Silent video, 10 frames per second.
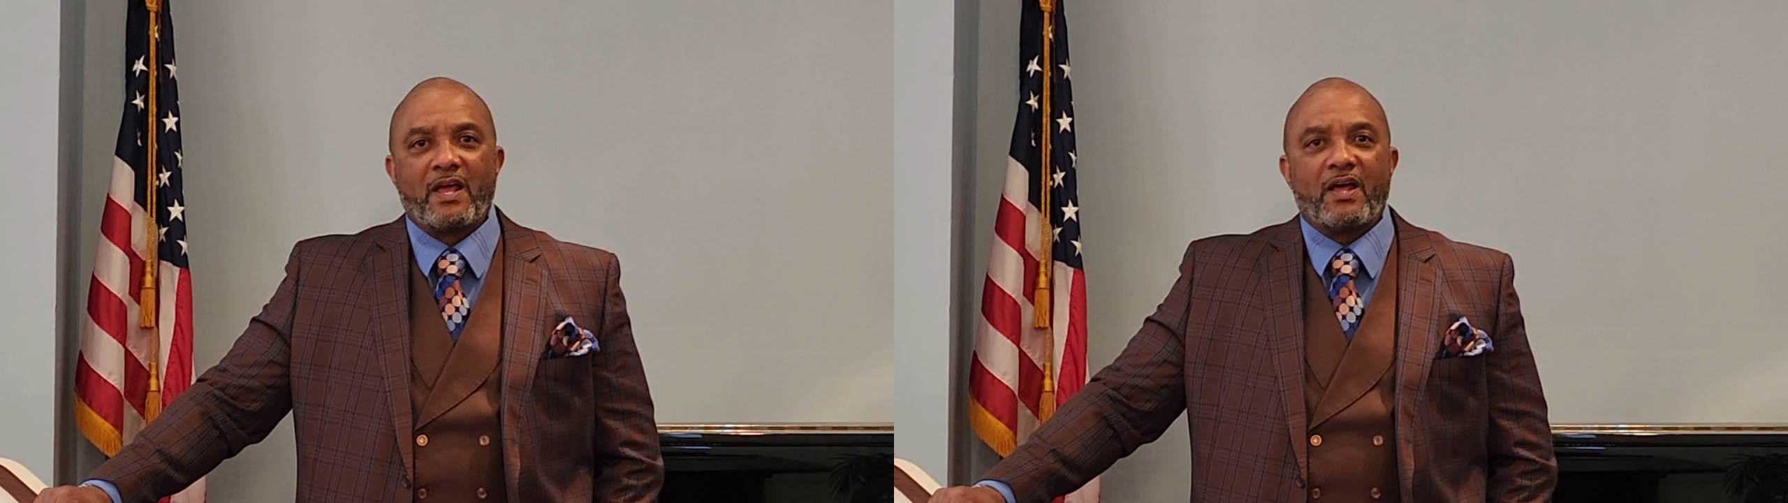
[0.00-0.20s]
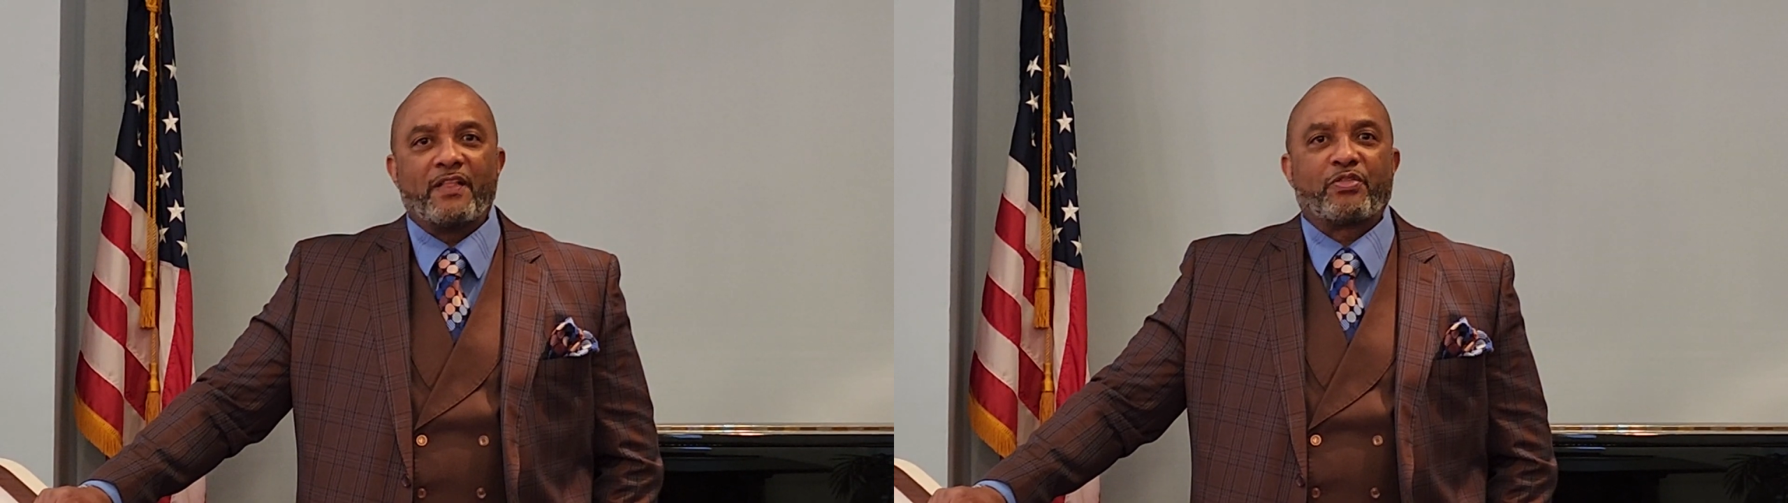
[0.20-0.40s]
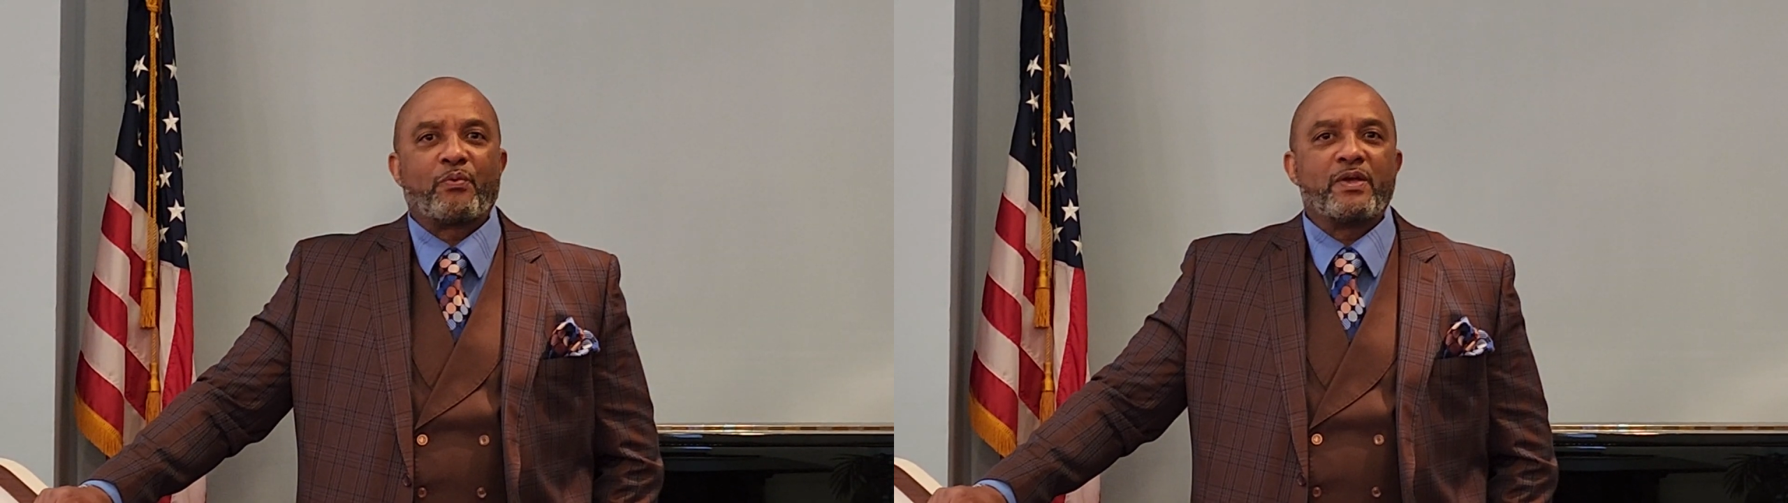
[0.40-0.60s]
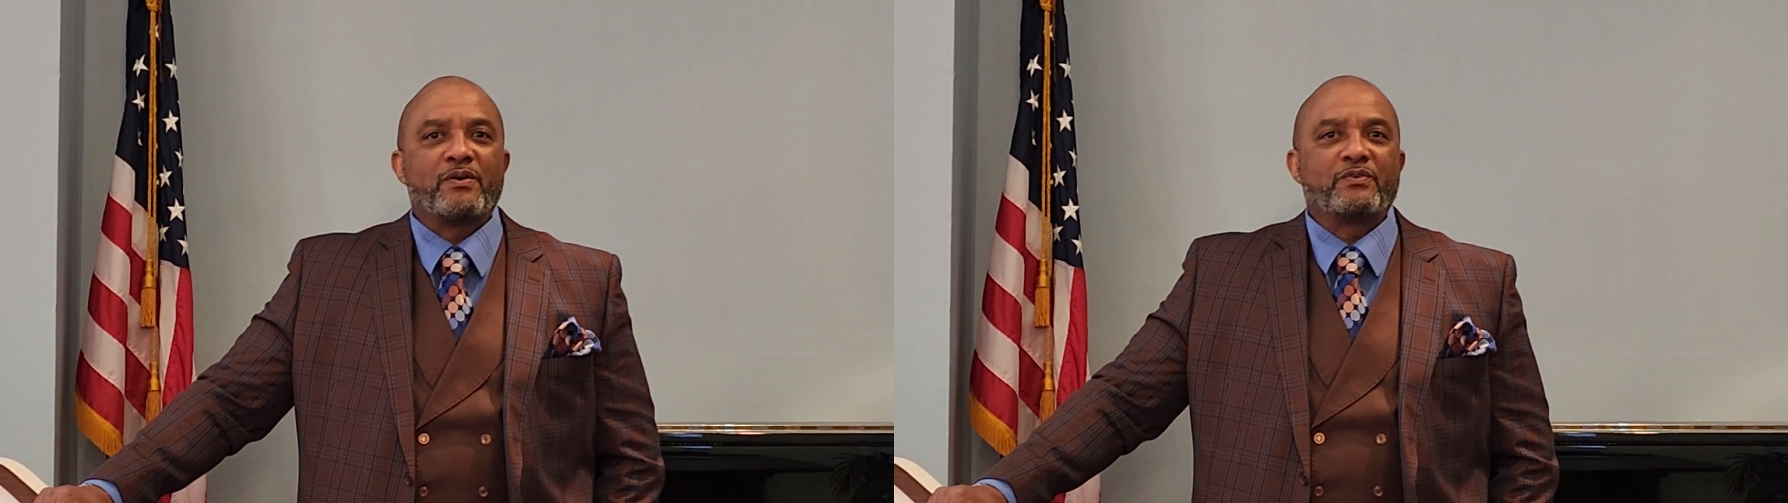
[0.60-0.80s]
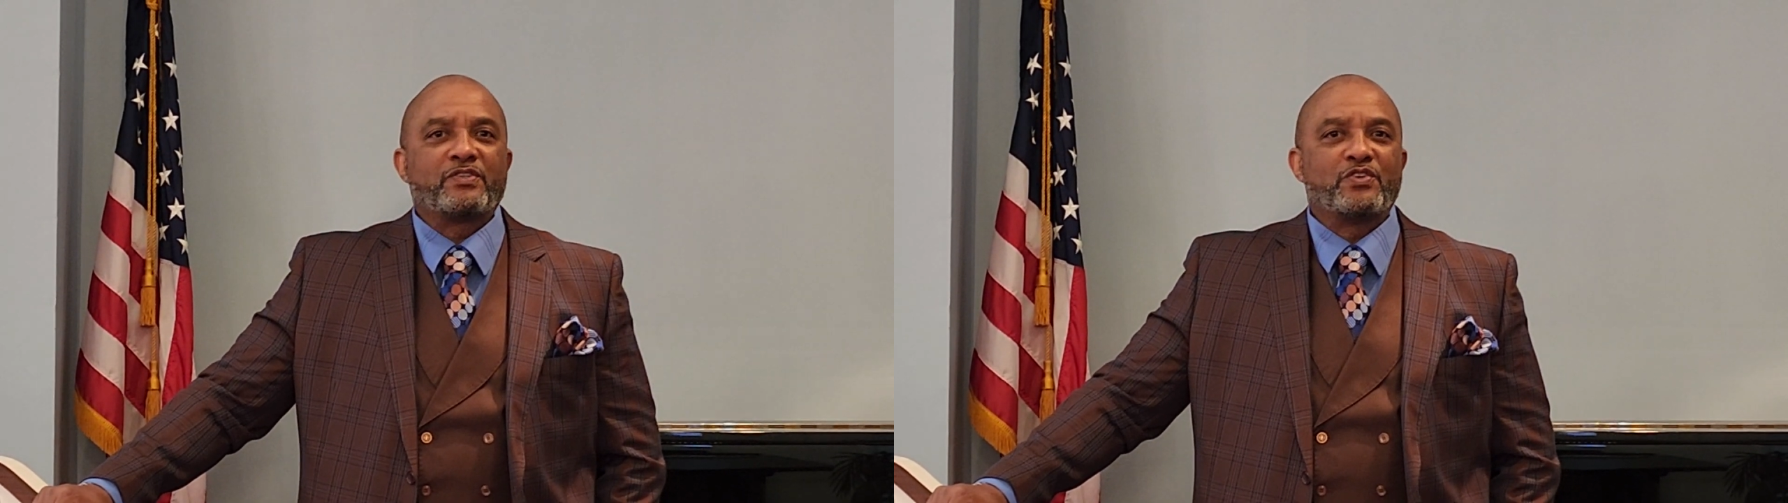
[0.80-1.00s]
at
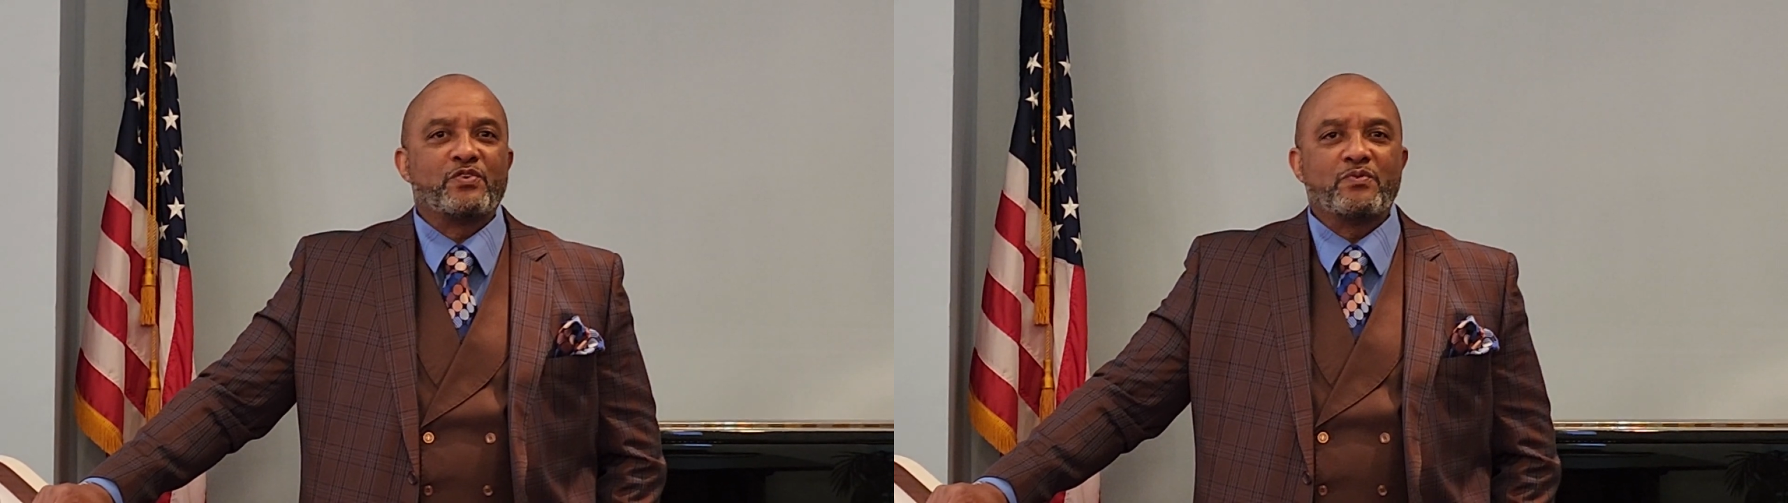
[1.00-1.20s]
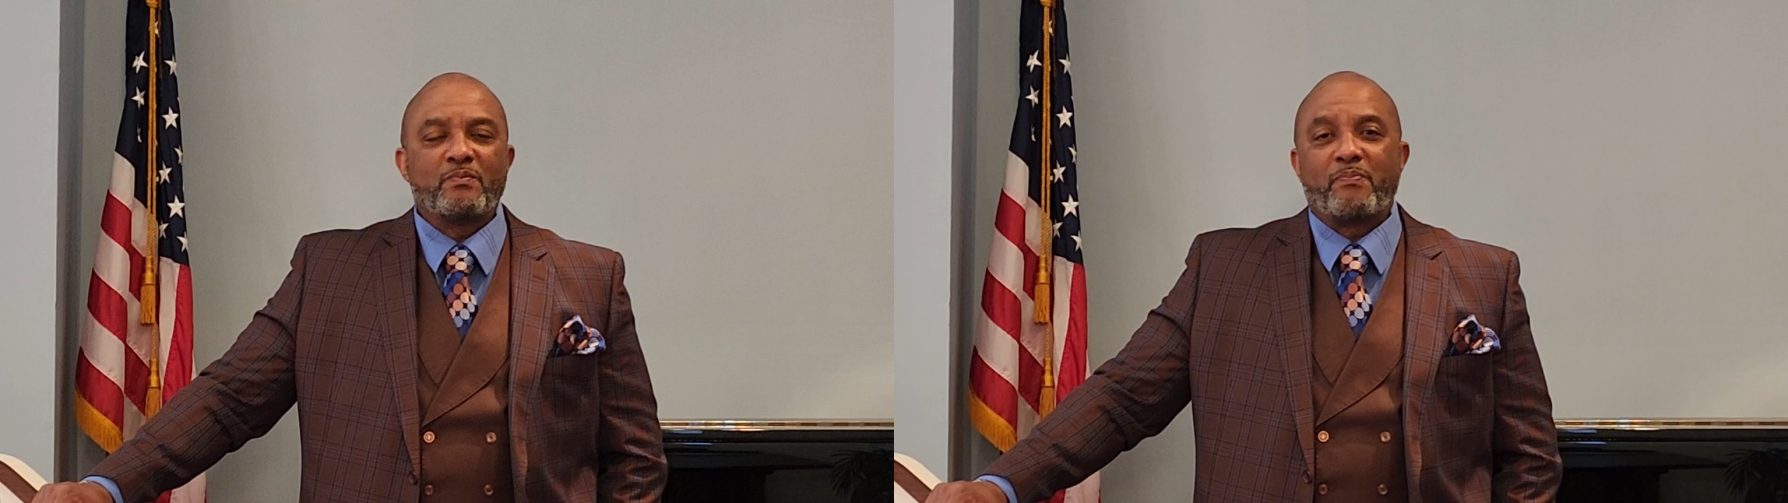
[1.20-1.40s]
302